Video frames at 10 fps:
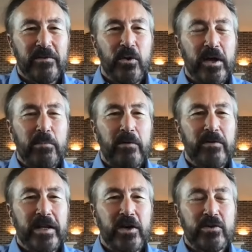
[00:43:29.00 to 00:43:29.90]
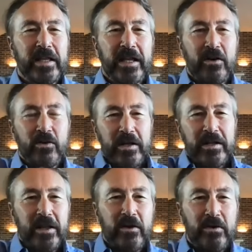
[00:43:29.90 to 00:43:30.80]
growing up on videos, and they don't
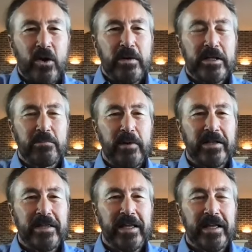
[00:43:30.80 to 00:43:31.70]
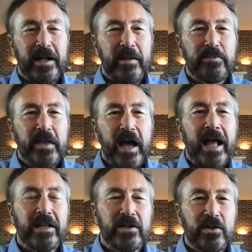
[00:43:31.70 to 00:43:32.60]
know much about the
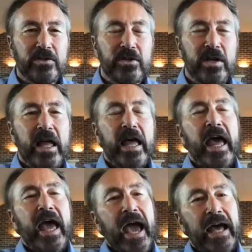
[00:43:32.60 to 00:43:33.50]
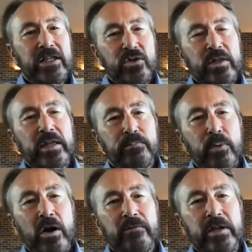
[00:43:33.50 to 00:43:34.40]
island culture. And so
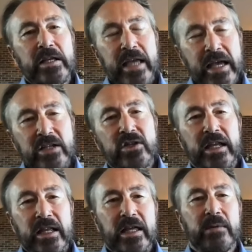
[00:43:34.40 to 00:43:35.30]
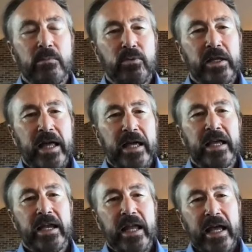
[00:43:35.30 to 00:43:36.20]
part of it is educating them and bring that
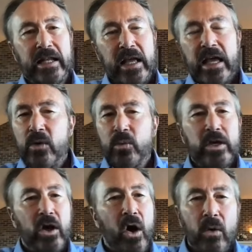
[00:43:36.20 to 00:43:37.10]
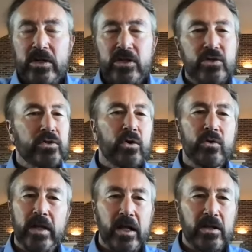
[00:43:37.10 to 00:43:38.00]
in. And we always use
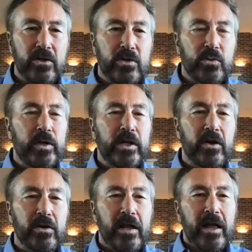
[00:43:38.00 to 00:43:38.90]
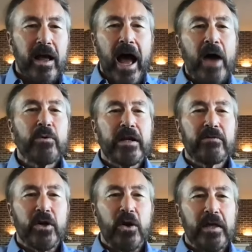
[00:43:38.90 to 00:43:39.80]
local elders. I would
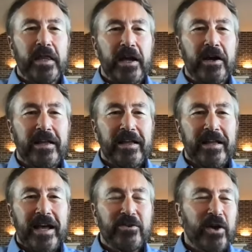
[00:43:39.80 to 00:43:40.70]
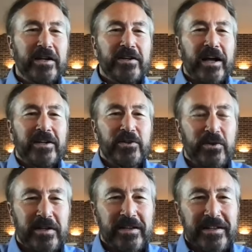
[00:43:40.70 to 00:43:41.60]
never go in there and try to talk
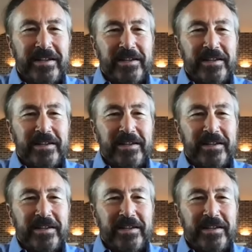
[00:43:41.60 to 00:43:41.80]
to